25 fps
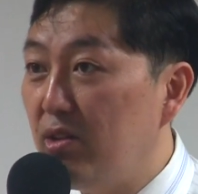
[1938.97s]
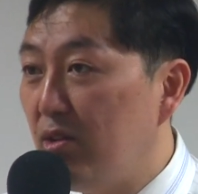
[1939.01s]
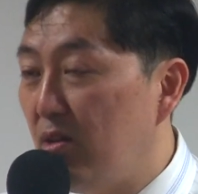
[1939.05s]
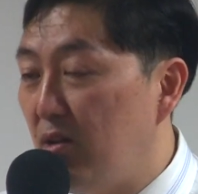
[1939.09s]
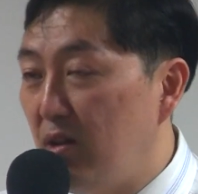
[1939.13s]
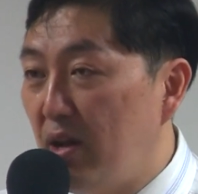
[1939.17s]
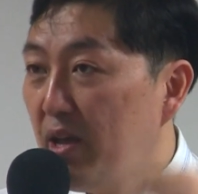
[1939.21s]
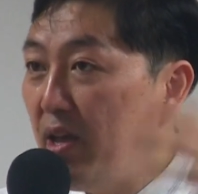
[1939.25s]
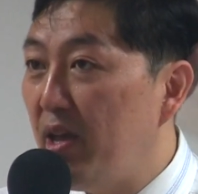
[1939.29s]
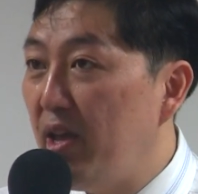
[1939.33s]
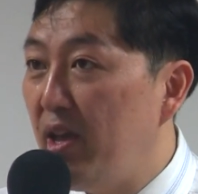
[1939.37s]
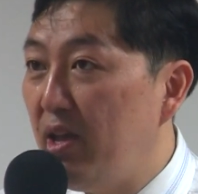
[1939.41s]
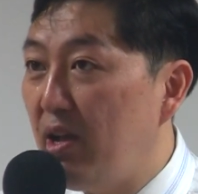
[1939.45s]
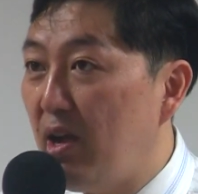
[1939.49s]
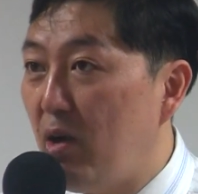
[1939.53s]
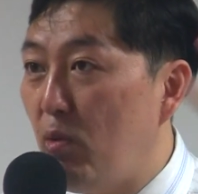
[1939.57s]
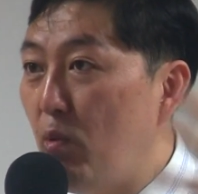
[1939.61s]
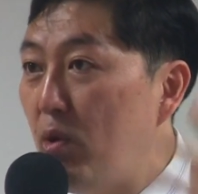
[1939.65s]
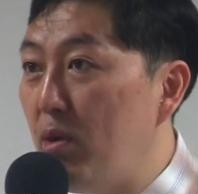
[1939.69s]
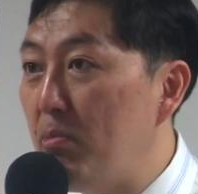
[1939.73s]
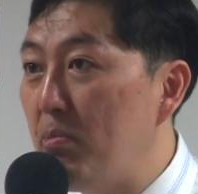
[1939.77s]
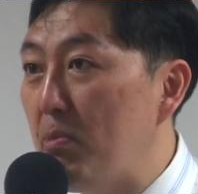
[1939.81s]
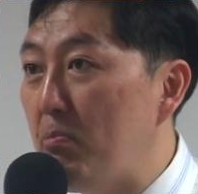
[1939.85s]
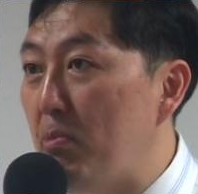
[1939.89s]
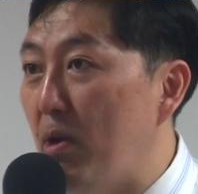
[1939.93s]
No, I
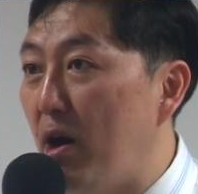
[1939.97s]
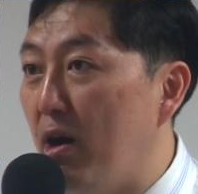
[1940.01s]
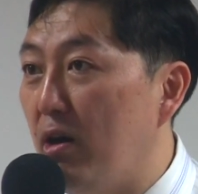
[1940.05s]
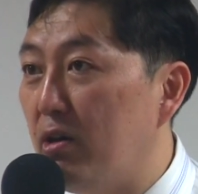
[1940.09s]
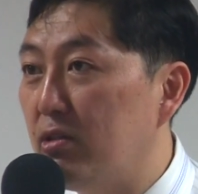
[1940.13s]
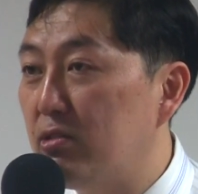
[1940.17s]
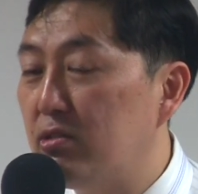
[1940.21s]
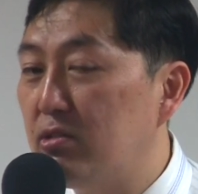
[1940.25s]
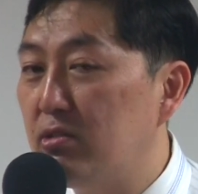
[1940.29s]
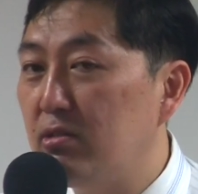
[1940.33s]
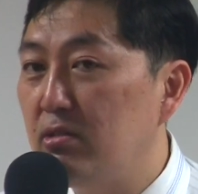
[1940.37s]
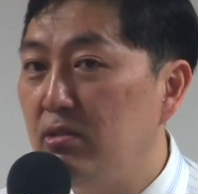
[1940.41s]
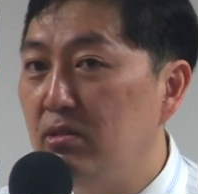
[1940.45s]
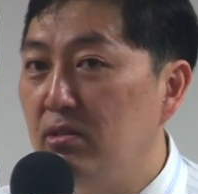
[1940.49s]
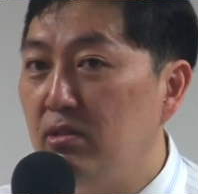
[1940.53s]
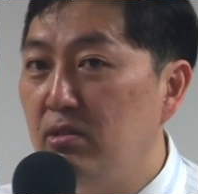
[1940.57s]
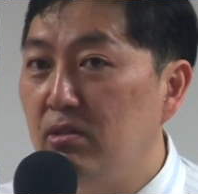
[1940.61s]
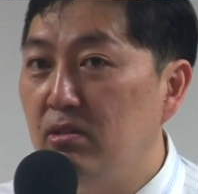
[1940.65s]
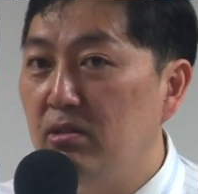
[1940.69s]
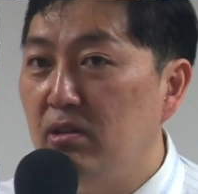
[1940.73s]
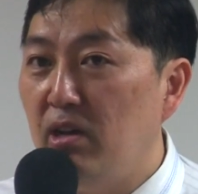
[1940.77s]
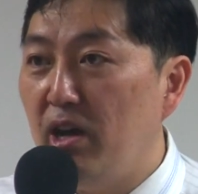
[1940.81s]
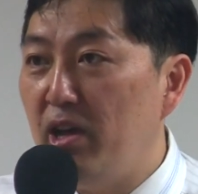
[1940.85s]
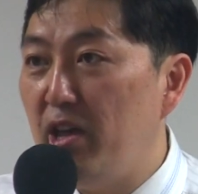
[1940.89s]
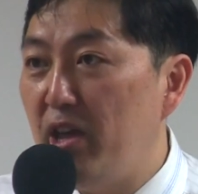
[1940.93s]
want to be boss.
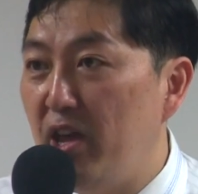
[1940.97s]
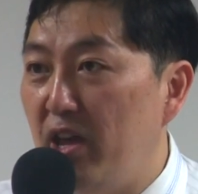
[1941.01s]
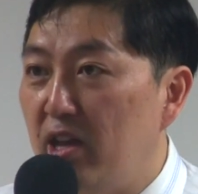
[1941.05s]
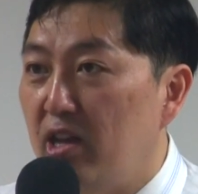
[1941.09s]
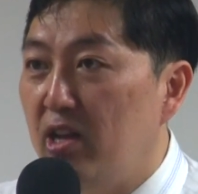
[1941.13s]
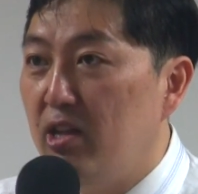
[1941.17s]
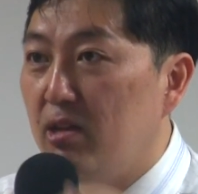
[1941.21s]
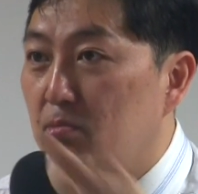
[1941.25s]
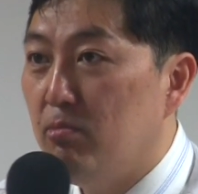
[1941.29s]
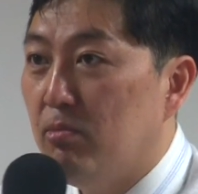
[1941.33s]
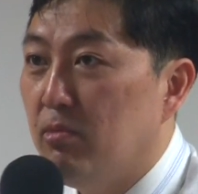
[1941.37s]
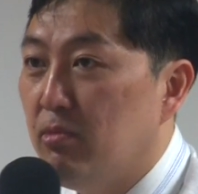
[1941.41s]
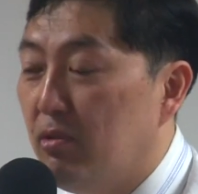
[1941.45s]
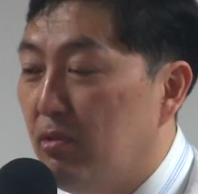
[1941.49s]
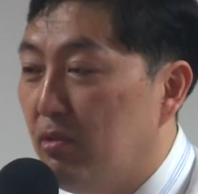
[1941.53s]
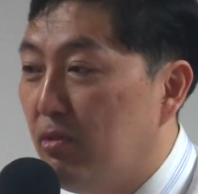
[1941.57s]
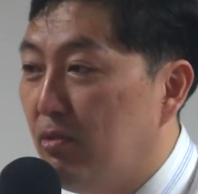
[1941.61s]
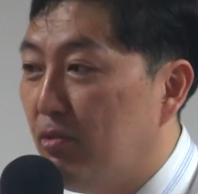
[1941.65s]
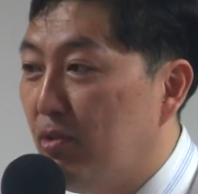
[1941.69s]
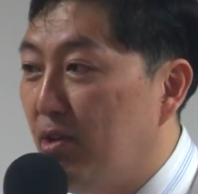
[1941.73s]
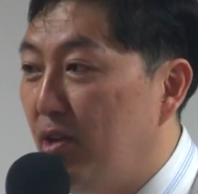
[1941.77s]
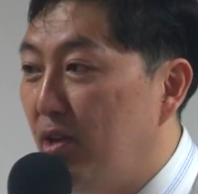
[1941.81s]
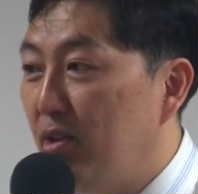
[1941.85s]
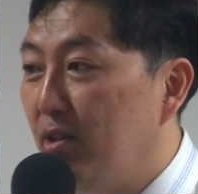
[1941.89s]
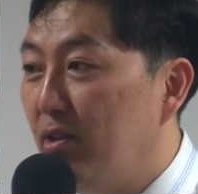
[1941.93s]
I hate him,
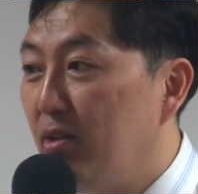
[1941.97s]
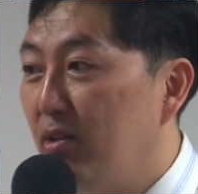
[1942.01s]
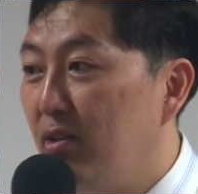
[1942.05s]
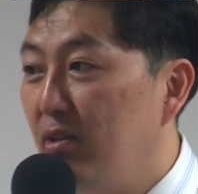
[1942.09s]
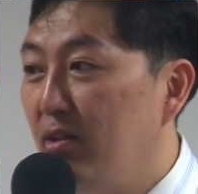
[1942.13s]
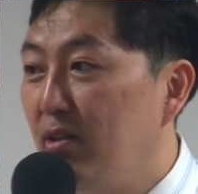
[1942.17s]
right?